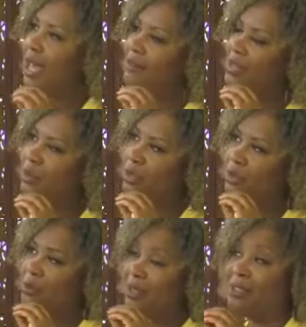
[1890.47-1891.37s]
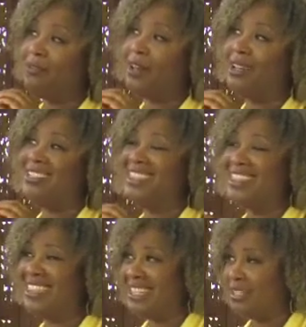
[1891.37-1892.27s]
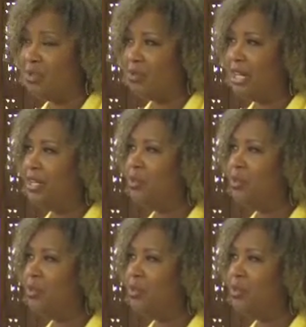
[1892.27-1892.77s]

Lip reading: have someone who specifies in this, right?